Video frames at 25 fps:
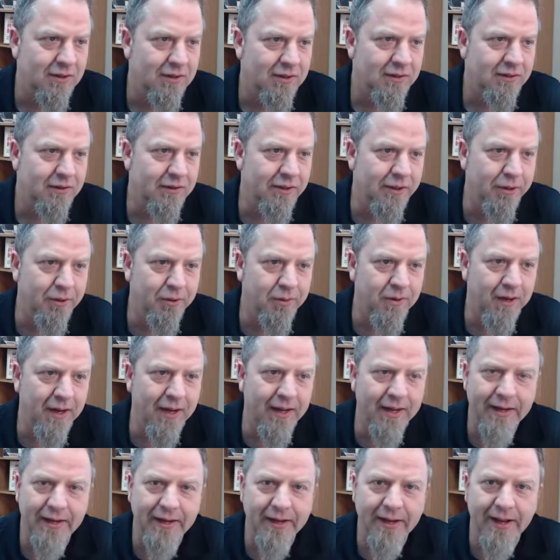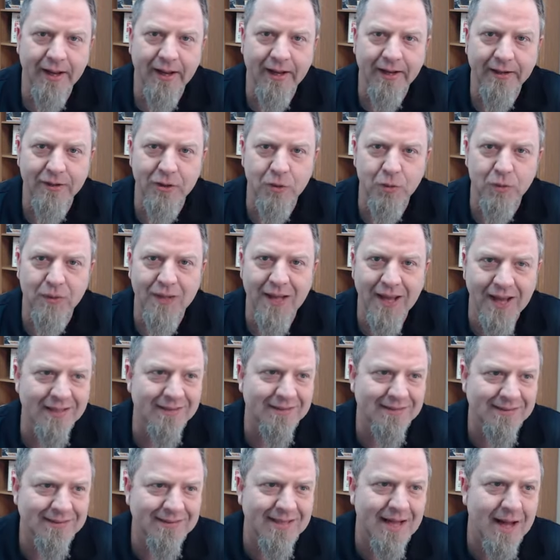you know a a you can't
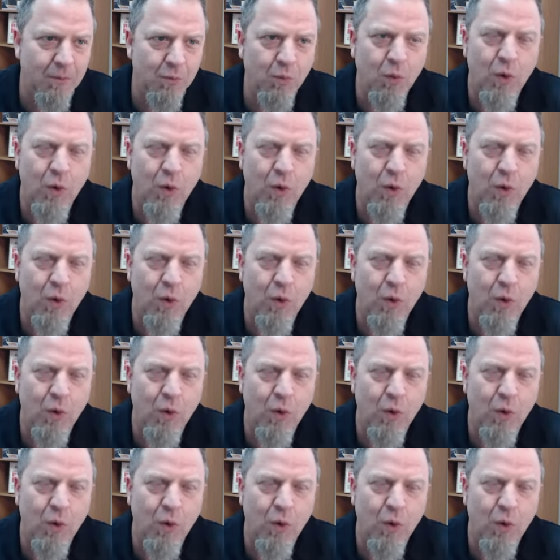stop